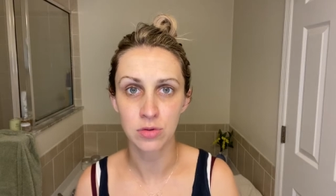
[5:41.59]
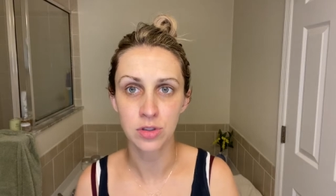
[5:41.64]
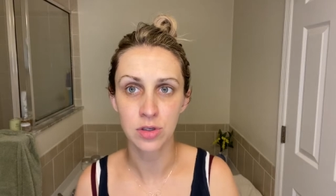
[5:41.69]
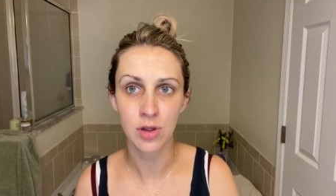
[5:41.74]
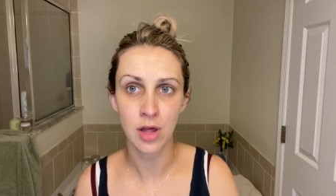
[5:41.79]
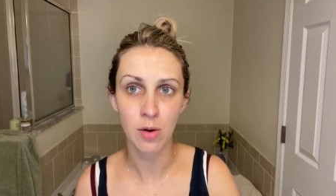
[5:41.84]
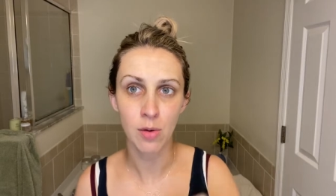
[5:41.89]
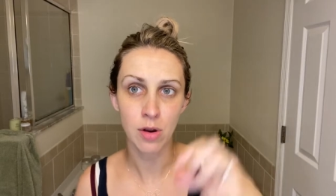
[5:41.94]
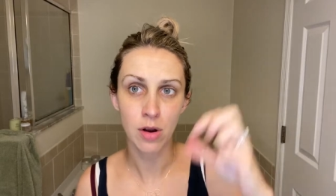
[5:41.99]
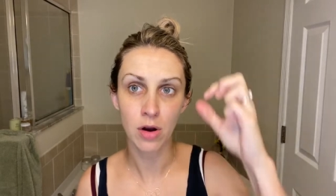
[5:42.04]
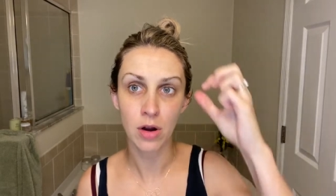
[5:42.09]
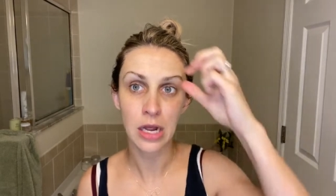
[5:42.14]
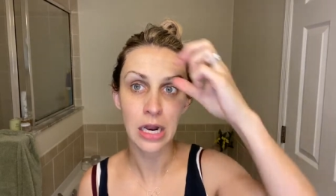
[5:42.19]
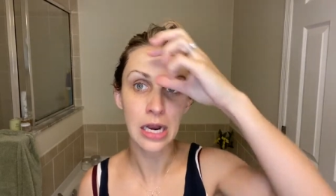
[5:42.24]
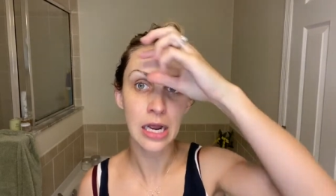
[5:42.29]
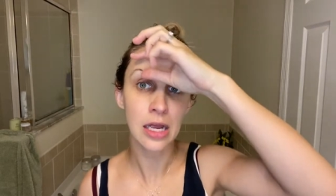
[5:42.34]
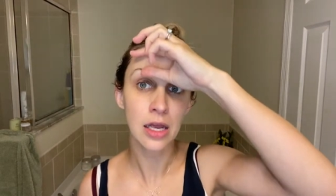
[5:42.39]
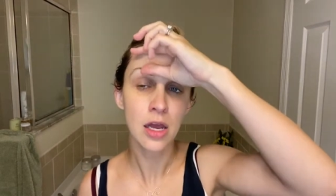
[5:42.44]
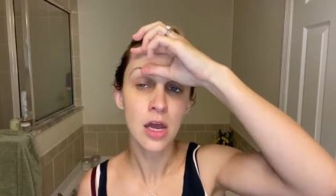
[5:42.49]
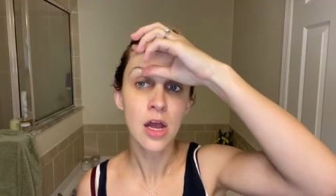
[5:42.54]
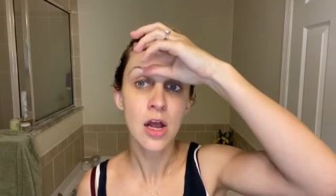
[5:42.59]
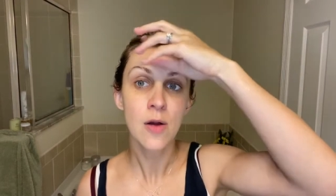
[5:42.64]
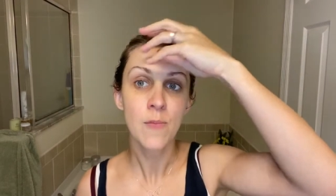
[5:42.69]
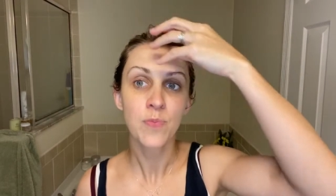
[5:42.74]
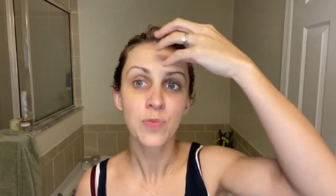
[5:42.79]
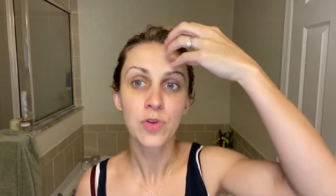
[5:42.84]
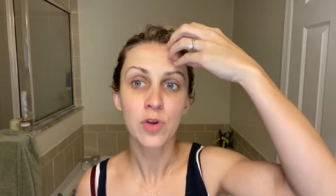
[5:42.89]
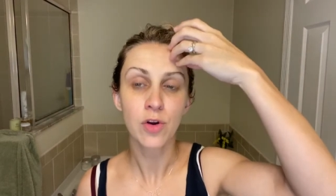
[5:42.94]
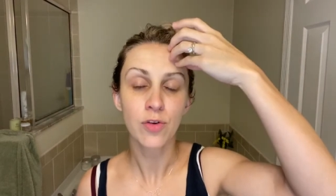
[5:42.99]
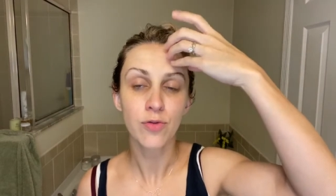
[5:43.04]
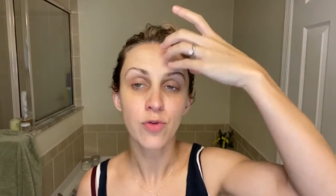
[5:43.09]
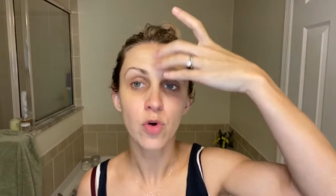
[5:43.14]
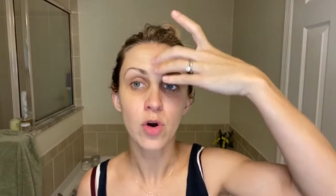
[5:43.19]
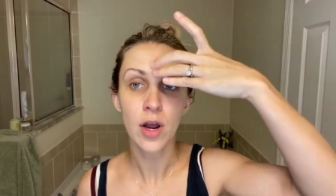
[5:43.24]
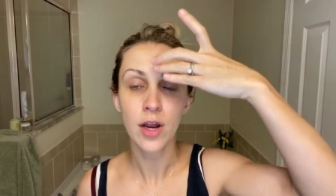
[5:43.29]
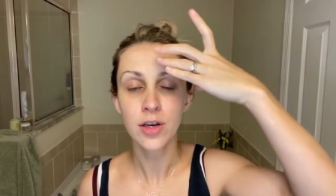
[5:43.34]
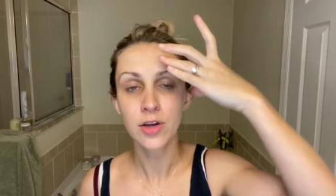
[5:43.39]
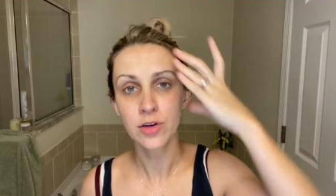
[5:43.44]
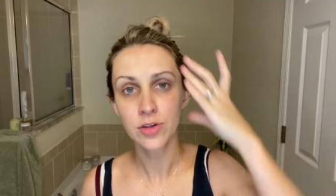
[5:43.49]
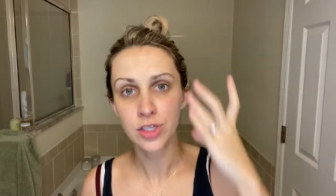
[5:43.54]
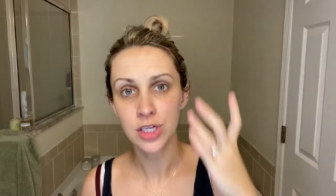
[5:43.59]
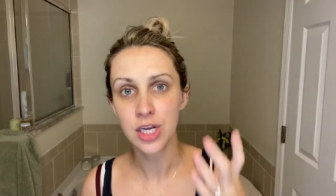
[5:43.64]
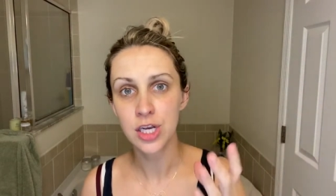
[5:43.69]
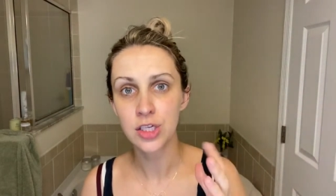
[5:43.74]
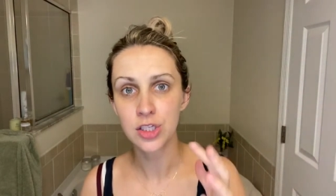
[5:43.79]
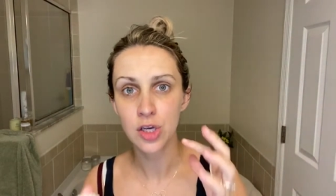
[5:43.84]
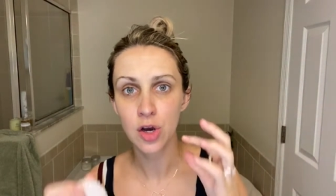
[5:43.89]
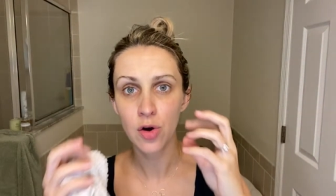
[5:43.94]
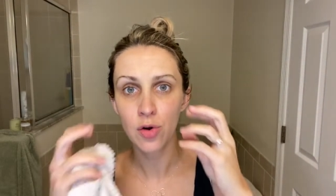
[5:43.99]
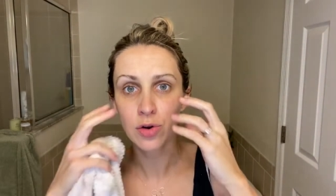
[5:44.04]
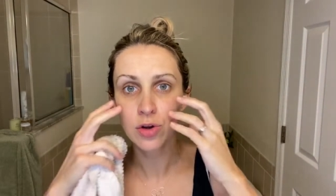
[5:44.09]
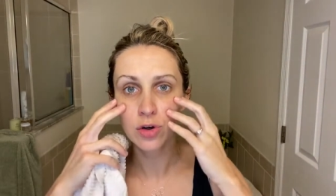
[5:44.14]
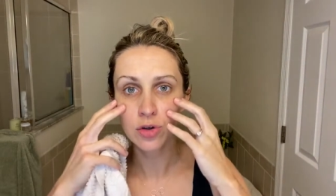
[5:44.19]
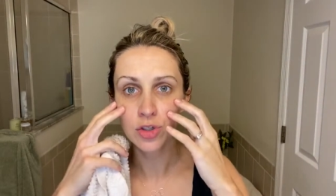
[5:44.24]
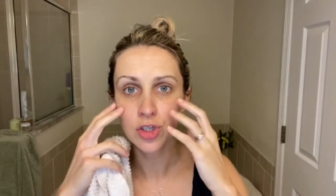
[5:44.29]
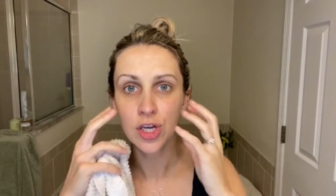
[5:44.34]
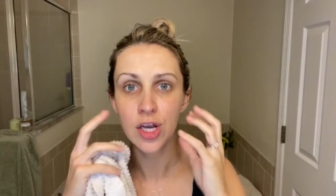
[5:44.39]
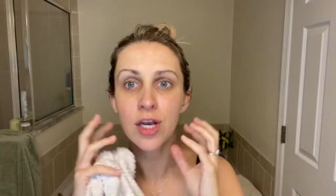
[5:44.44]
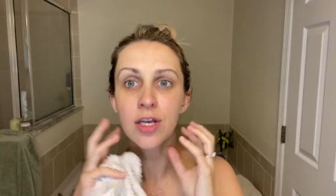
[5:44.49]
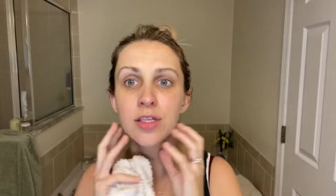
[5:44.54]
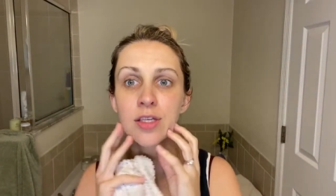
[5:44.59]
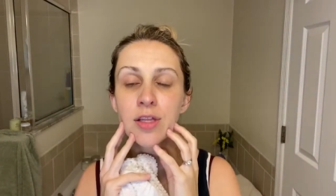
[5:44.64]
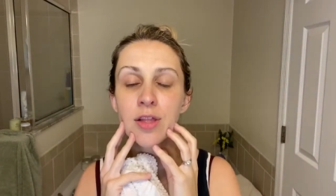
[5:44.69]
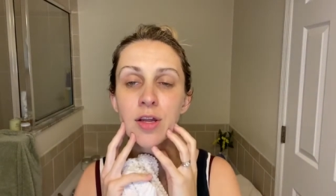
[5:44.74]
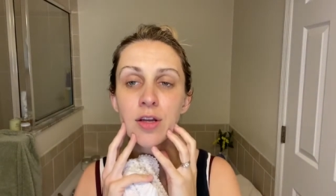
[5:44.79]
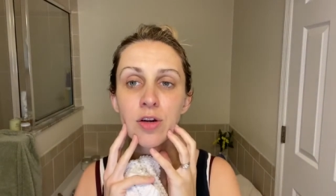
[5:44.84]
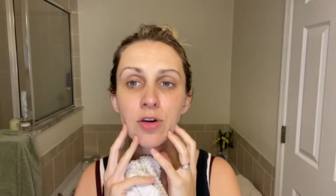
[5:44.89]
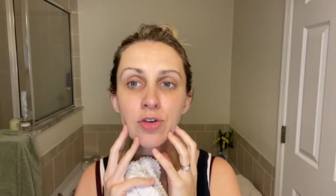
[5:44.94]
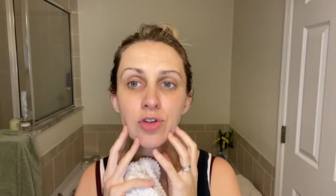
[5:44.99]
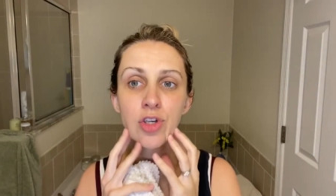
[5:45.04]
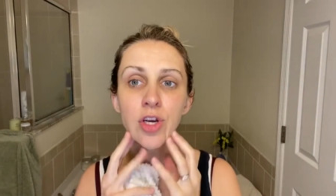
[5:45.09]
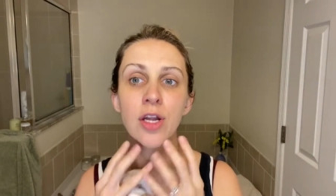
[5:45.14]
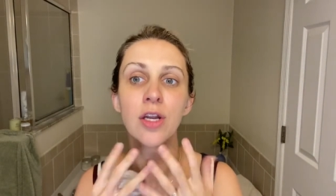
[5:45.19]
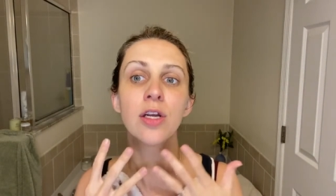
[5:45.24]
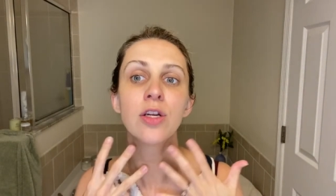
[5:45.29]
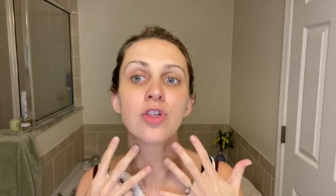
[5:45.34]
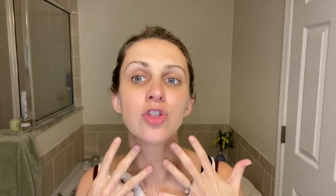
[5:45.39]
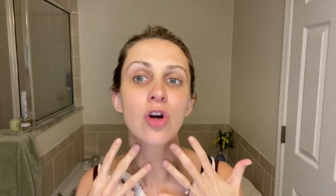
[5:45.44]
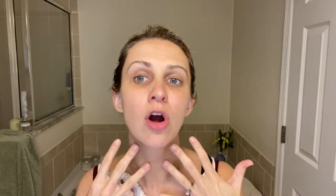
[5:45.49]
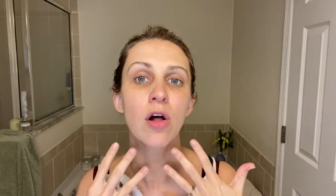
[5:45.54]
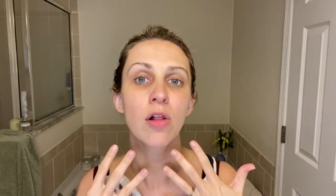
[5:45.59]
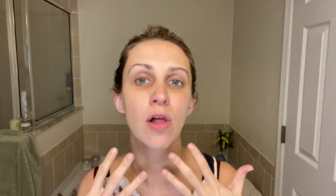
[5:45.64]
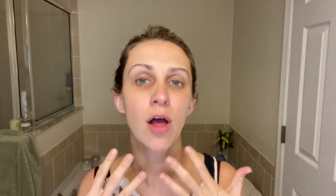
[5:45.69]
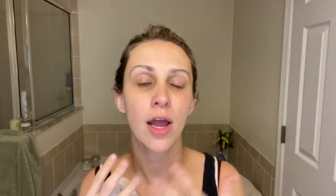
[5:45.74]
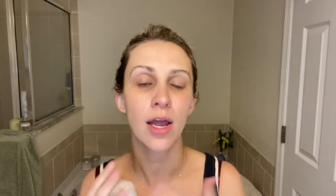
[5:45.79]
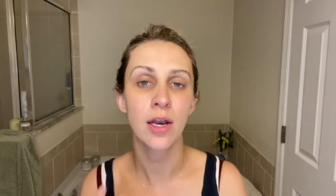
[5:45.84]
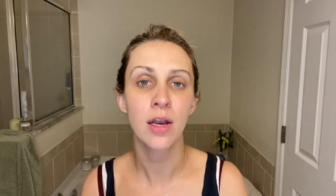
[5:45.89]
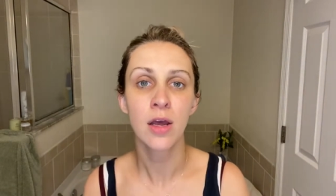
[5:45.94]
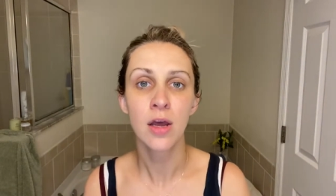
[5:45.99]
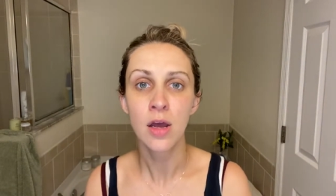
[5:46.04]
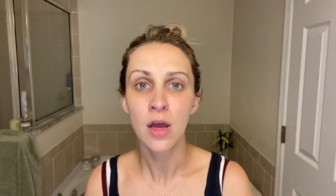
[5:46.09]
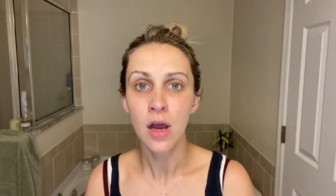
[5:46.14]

So that way you're getting your forehead and your T-zone, your cheeks, and then your chin and jawline